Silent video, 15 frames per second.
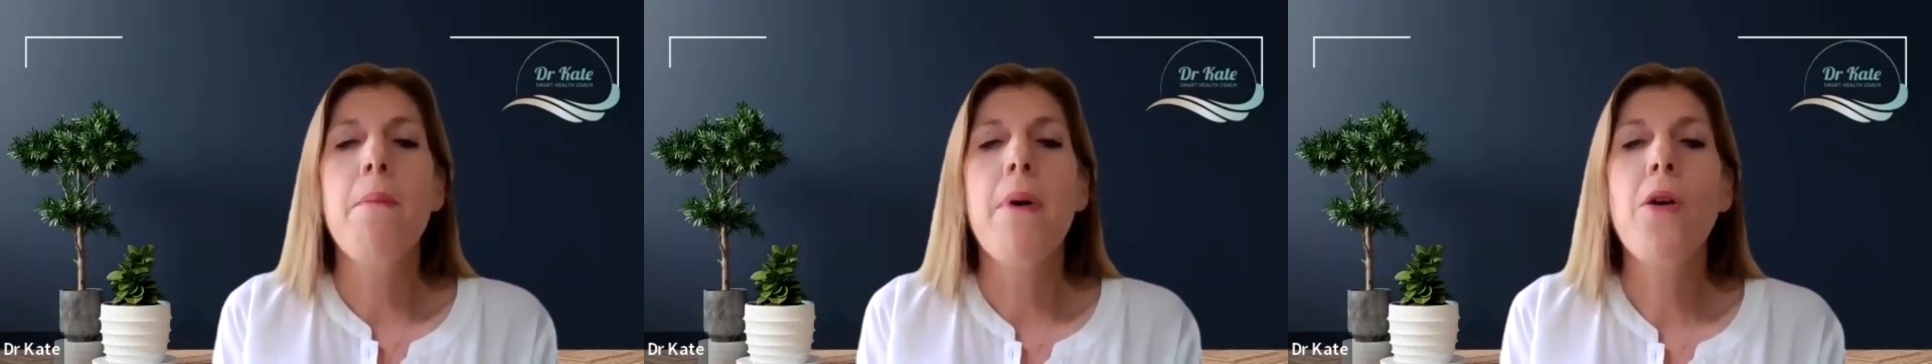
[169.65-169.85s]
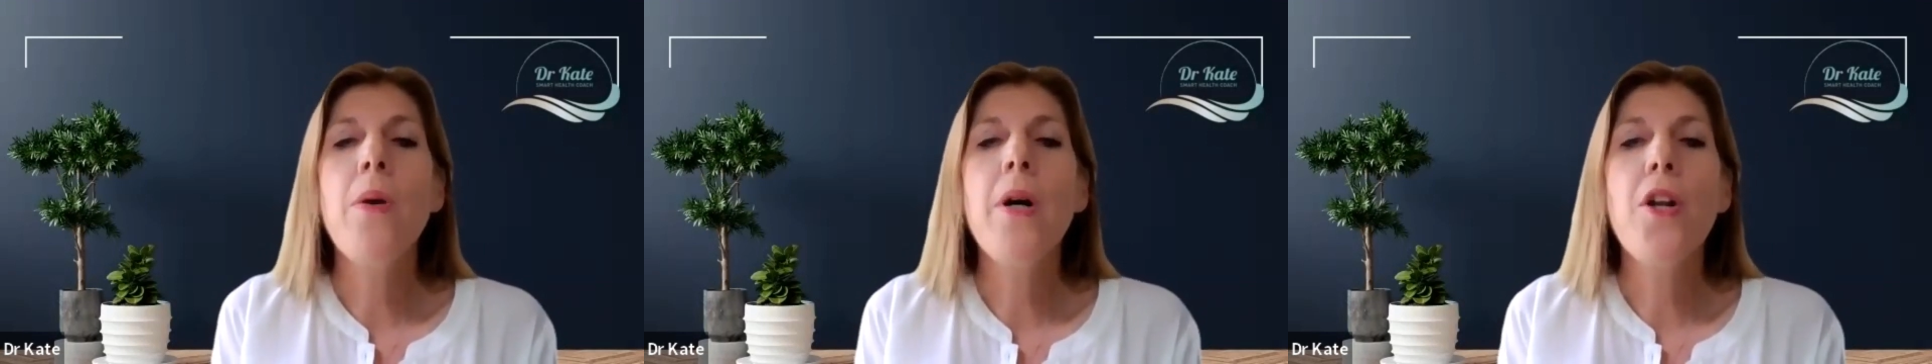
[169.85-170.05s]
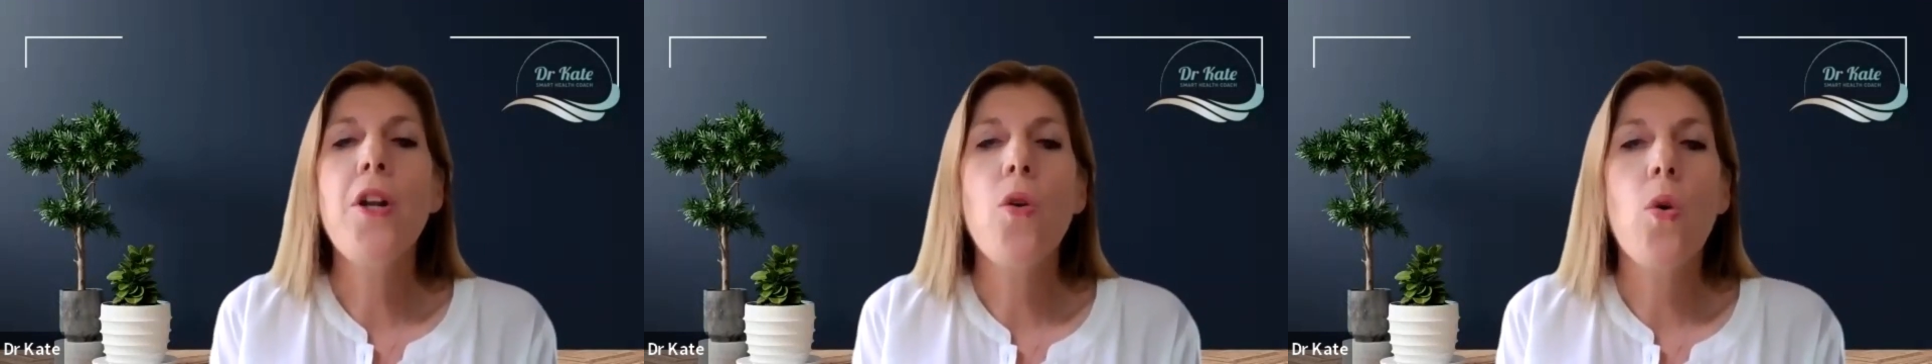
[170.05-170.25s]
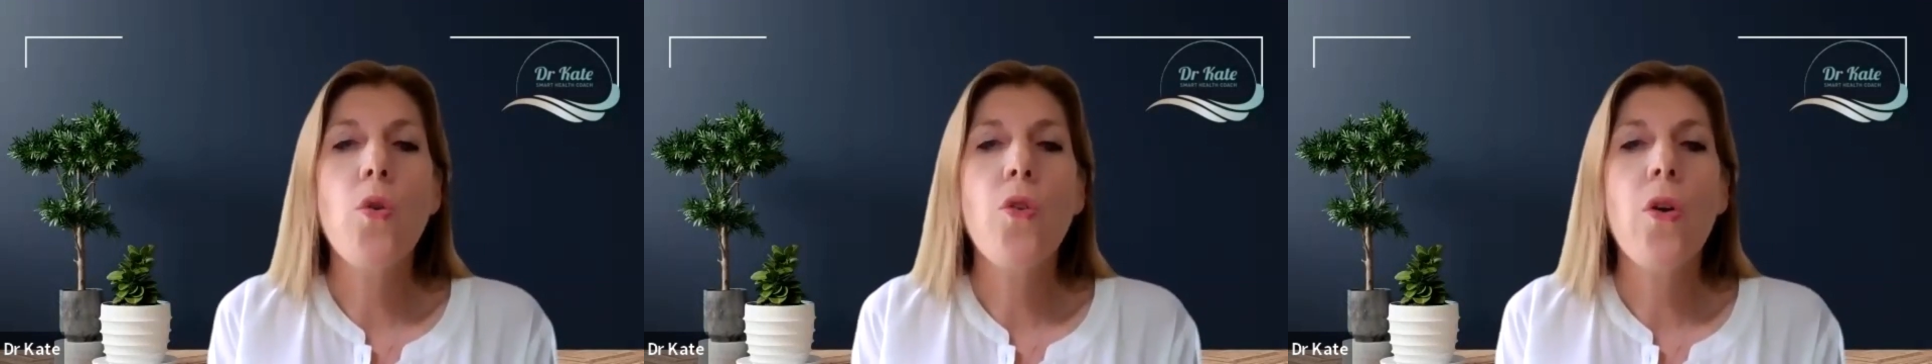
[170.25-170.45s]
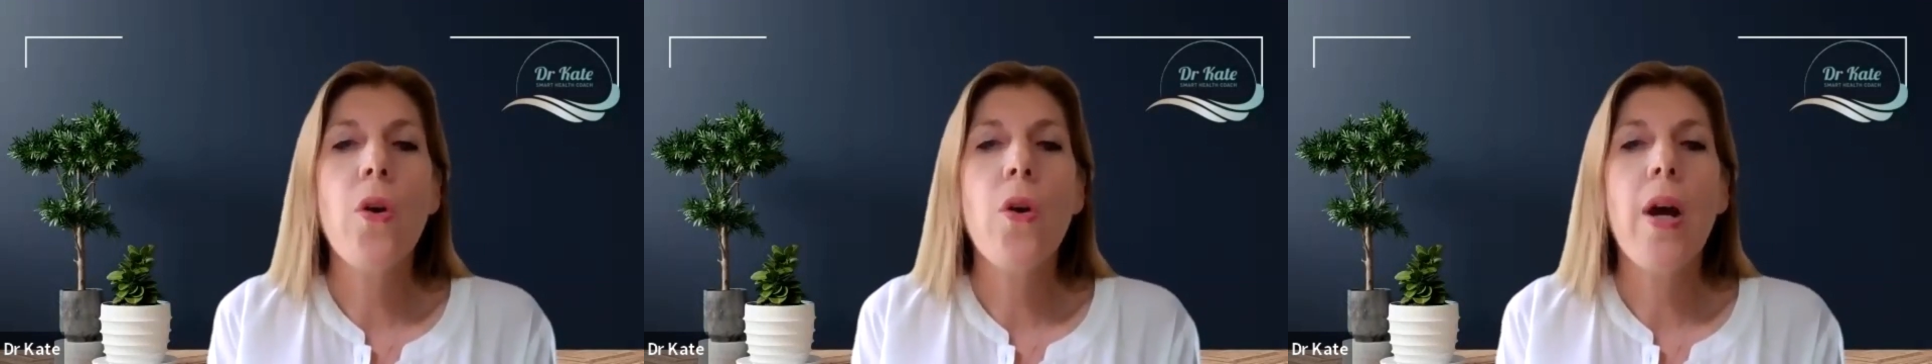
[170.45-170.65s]
Marijuana
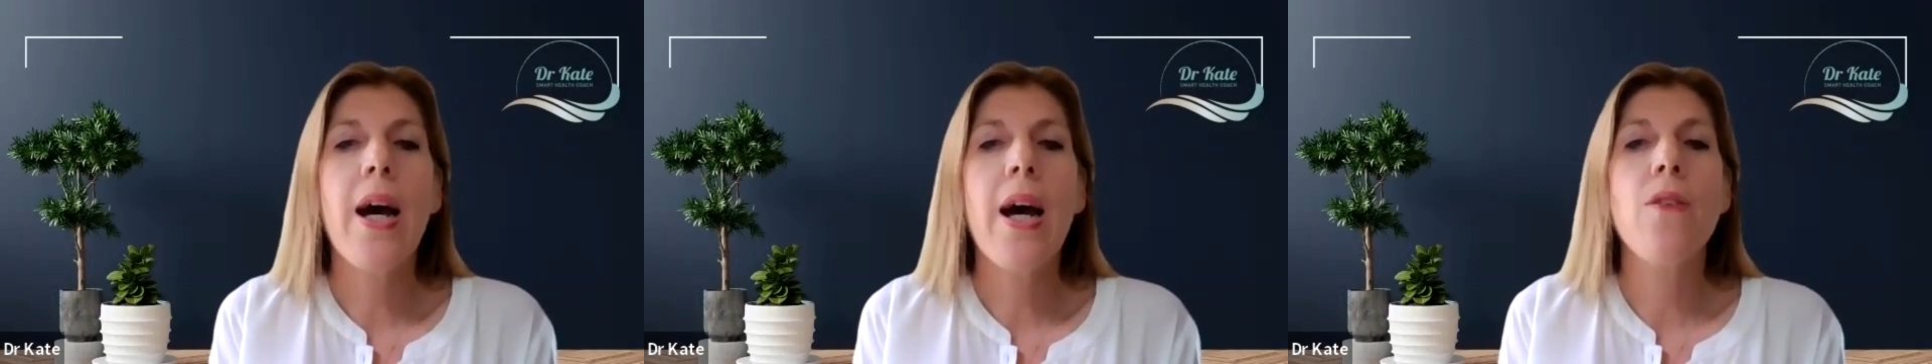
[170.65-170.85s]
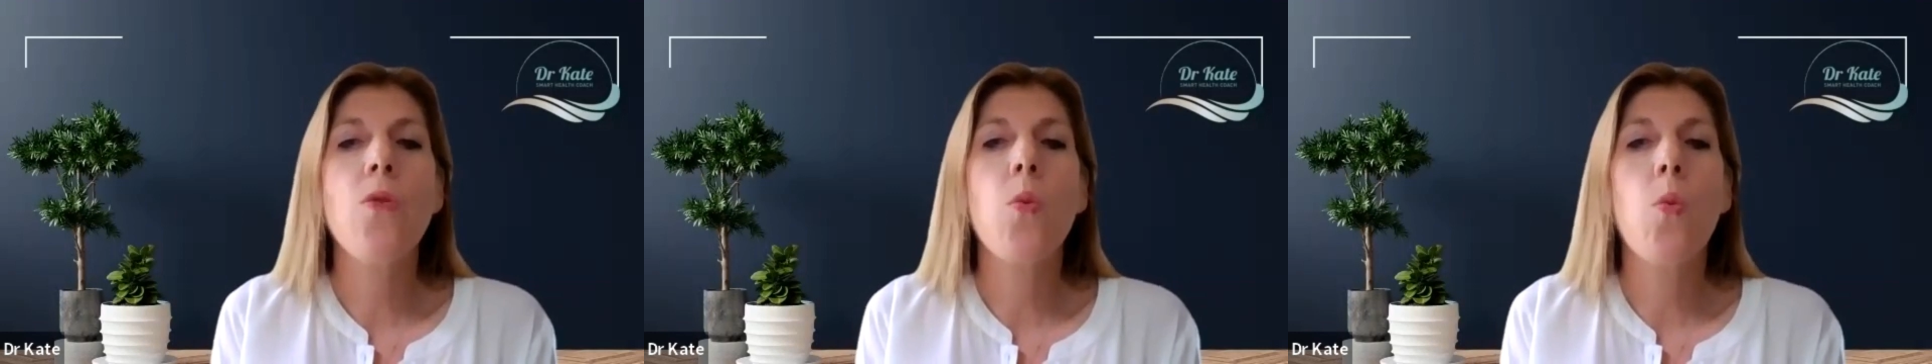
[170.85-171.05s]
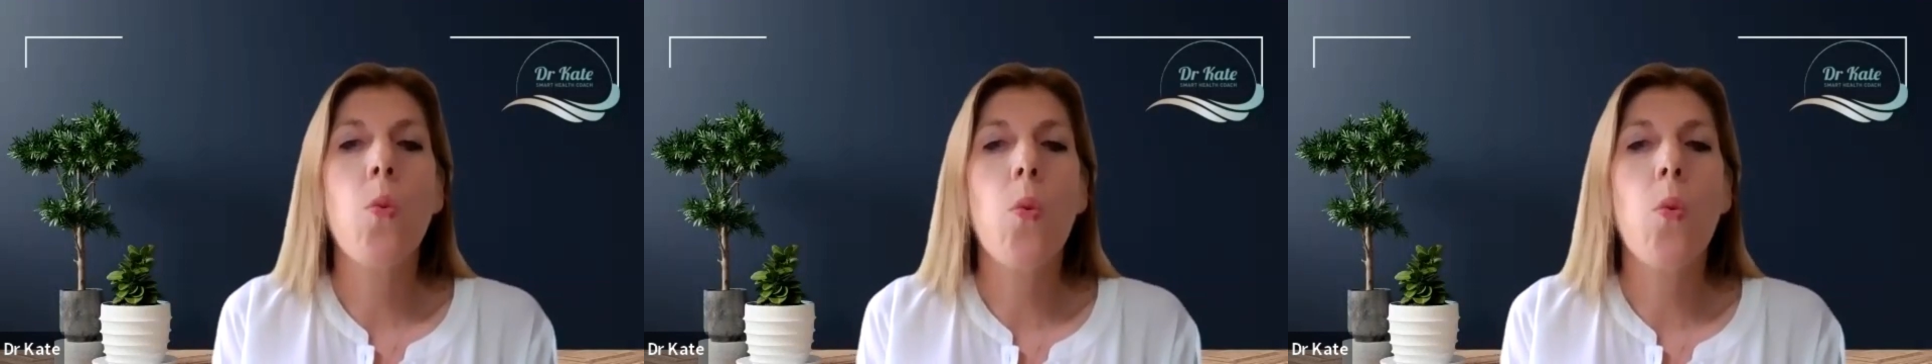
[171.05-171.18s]
also has